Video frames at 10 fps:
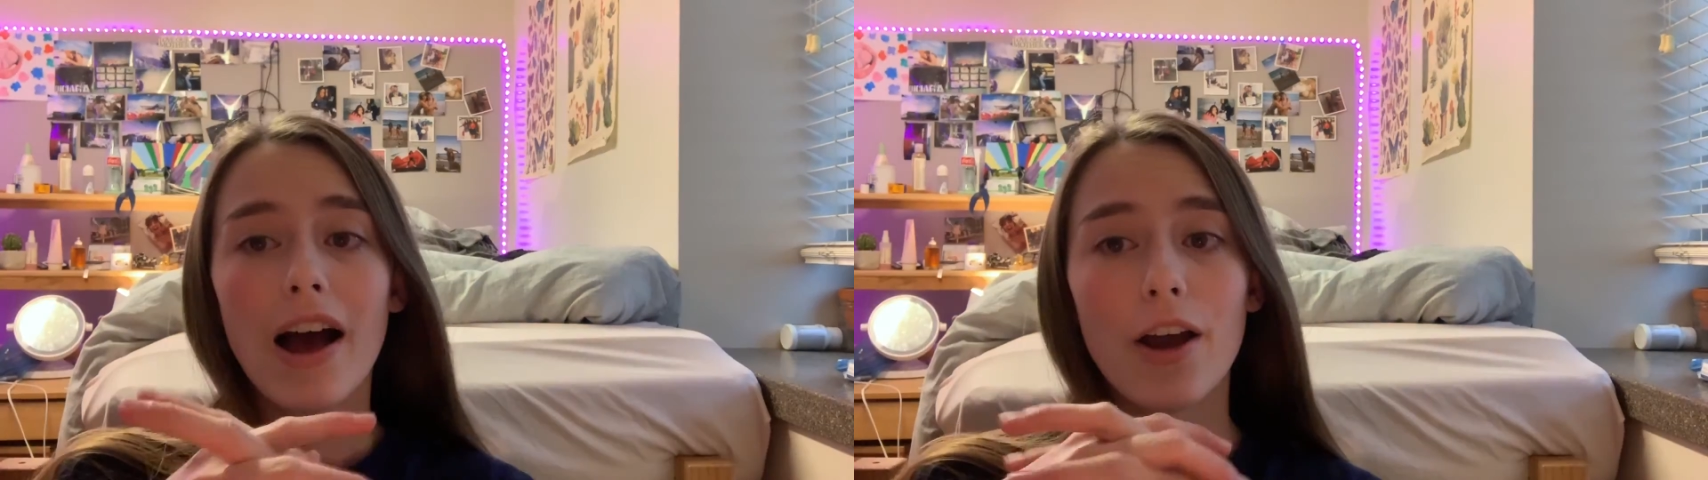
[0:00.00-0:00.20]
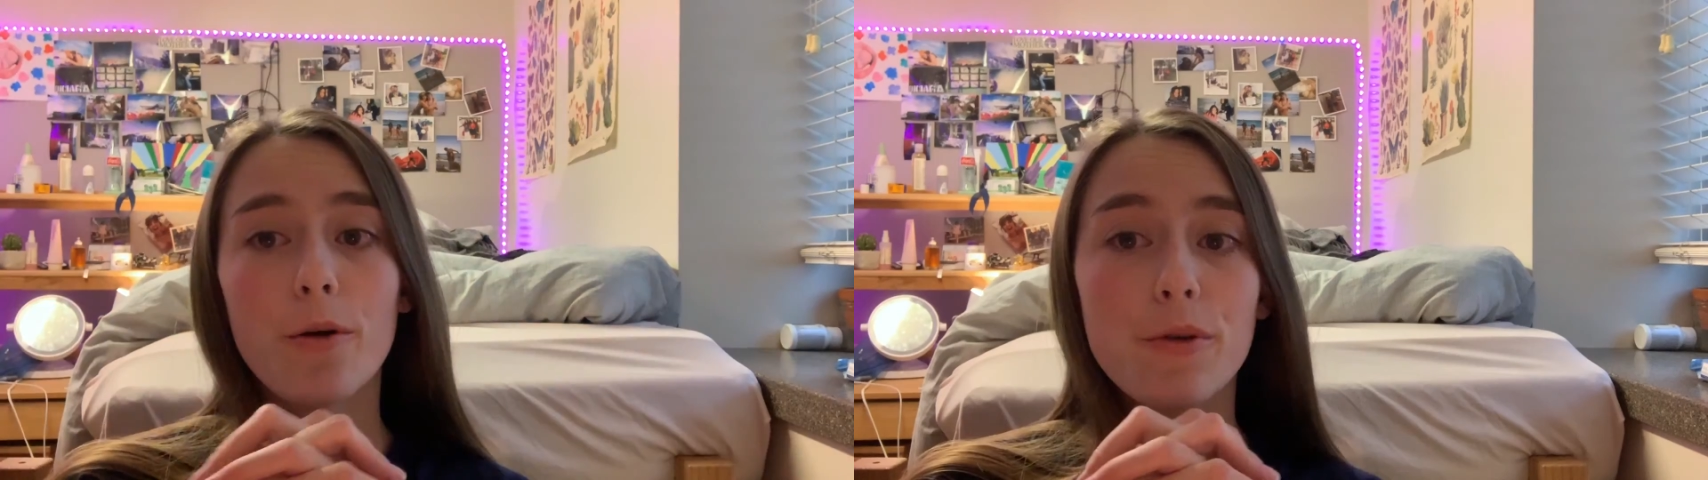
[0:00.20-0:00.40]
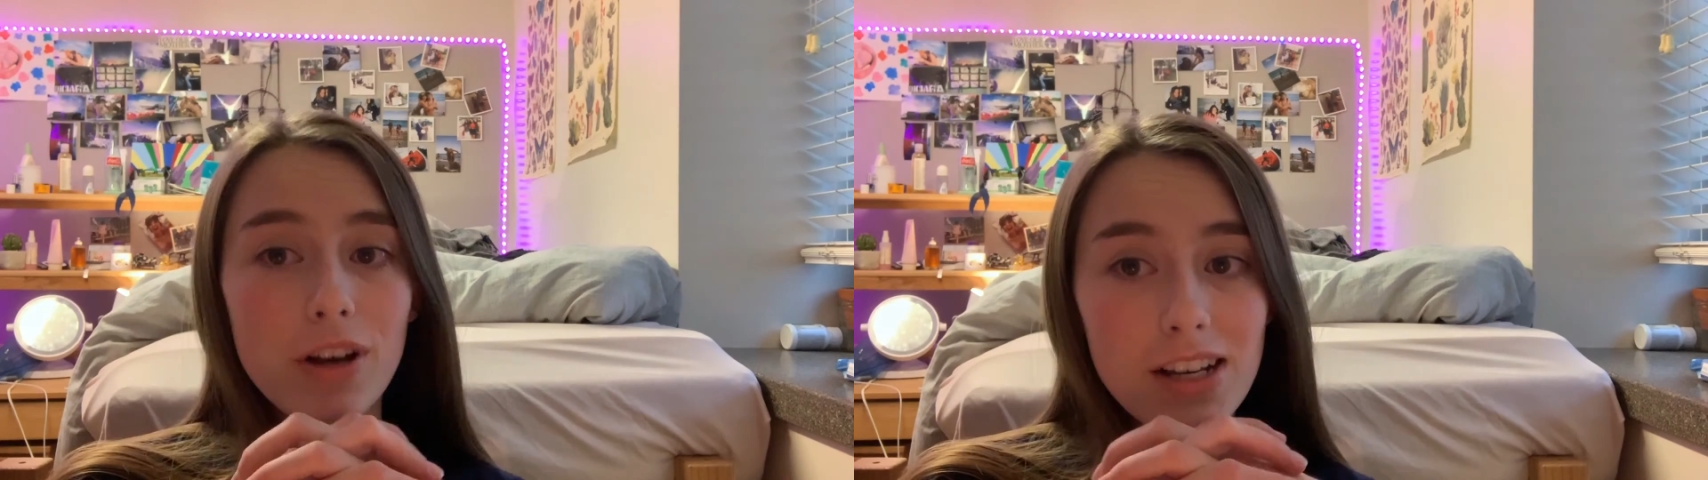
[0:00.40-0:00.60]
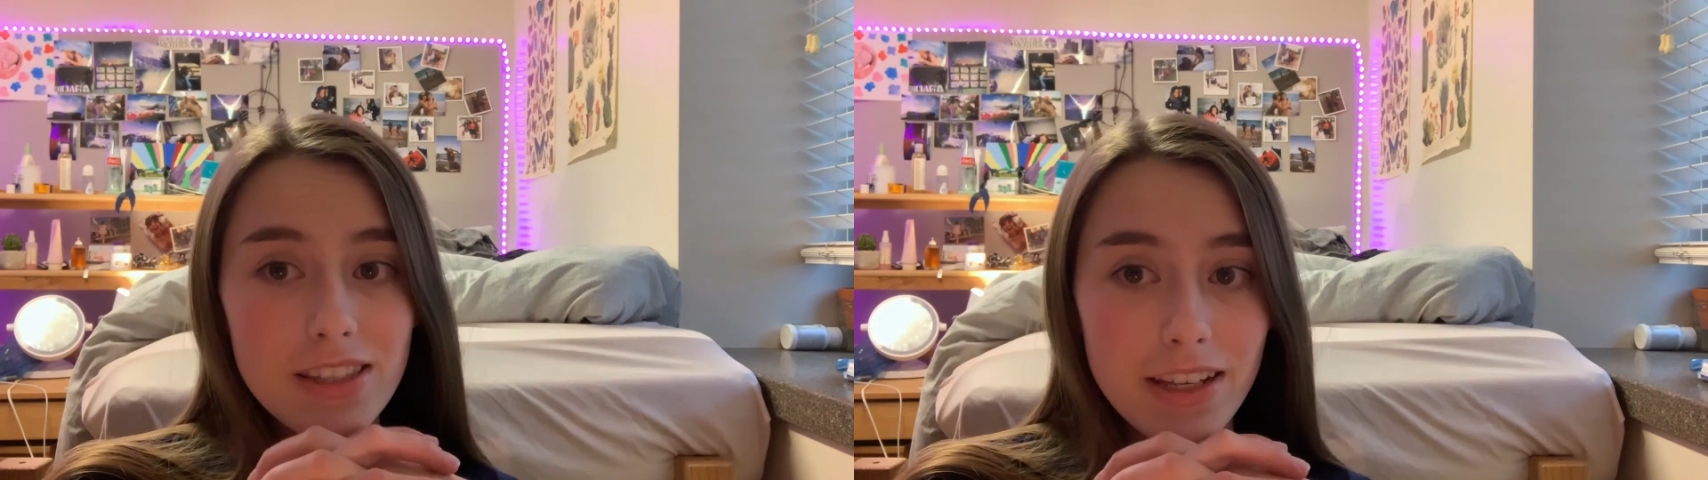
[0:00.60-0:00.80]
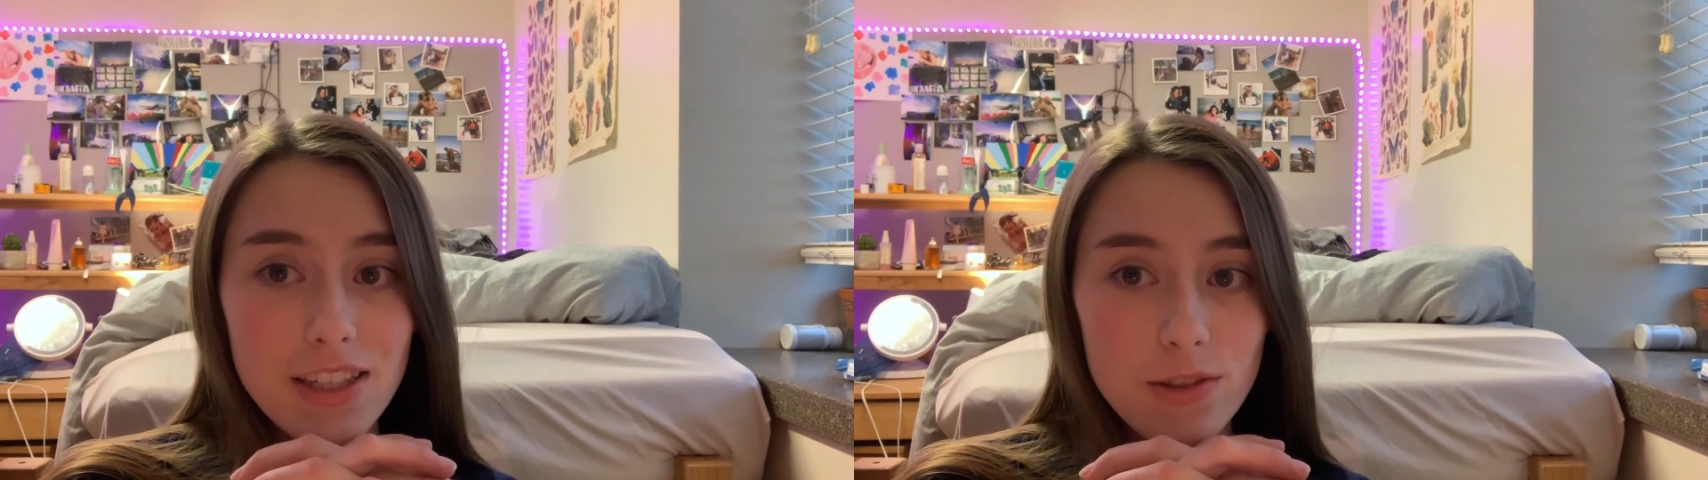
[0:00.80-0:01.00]
I hope you guys
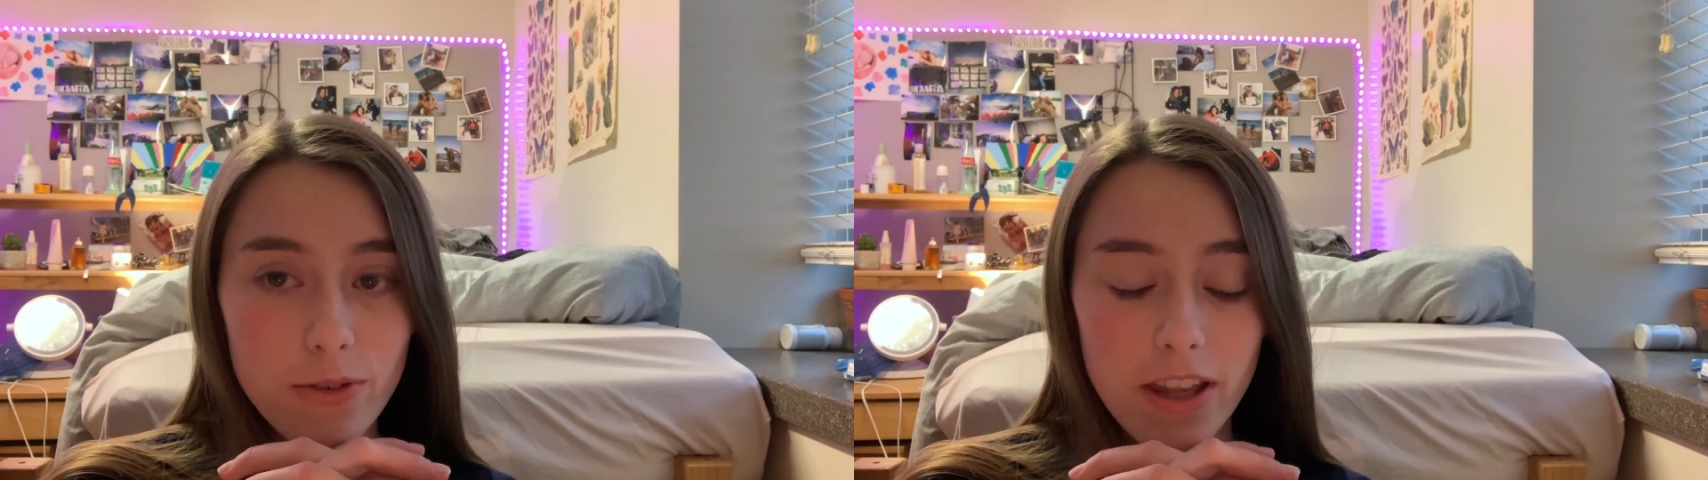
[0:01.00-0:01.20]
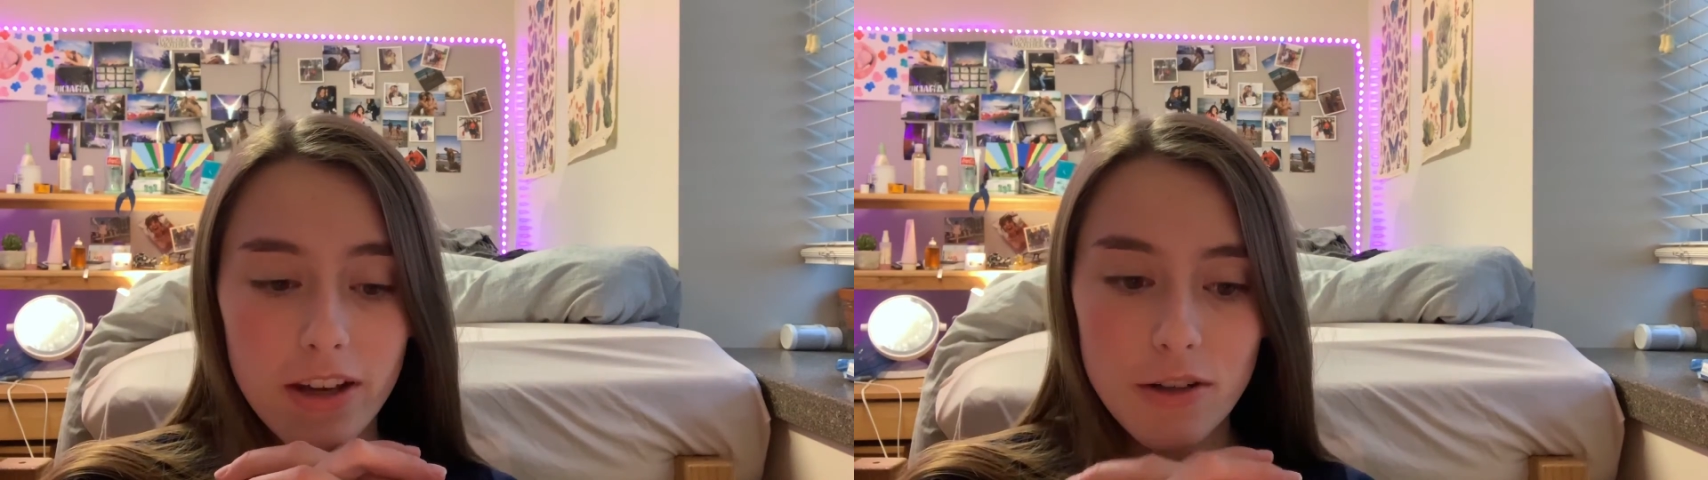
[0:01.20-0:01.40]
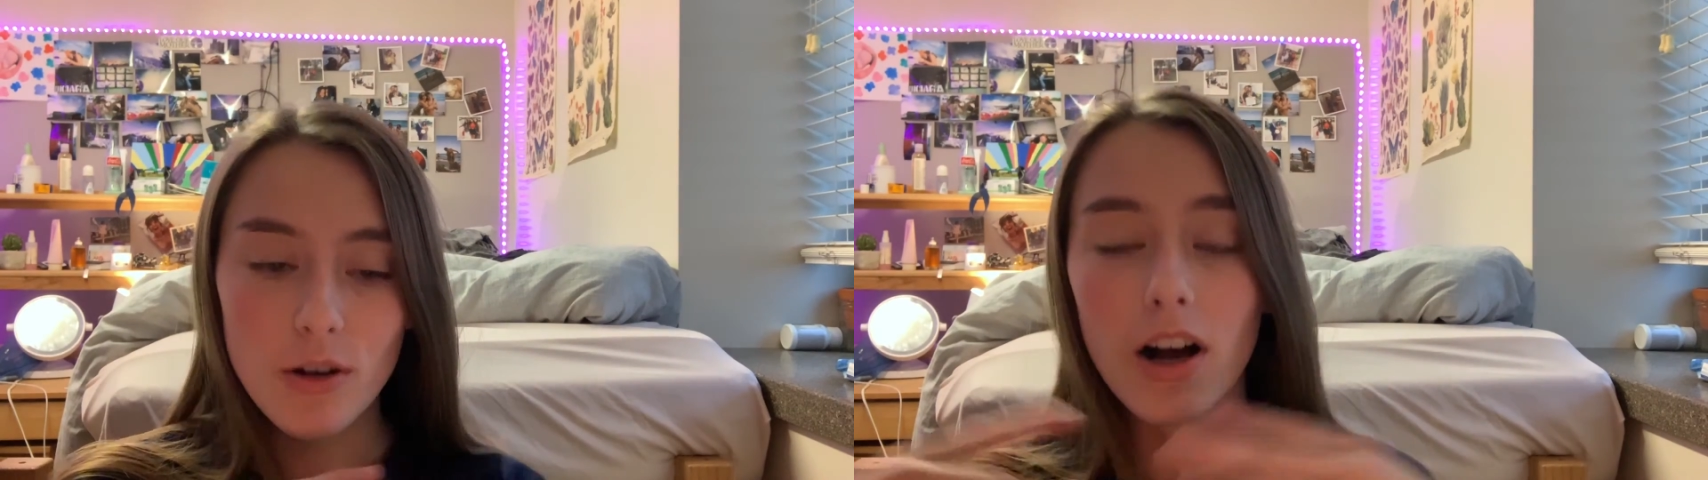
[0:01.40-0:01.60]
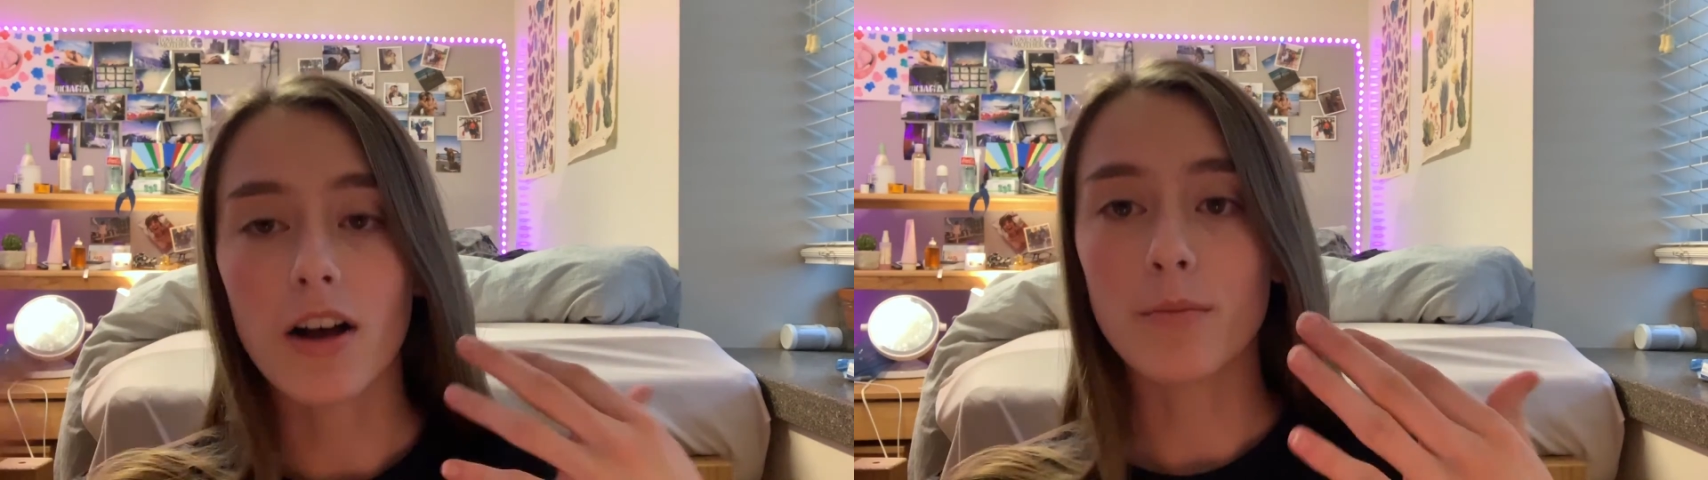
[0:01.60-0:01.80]
like this video.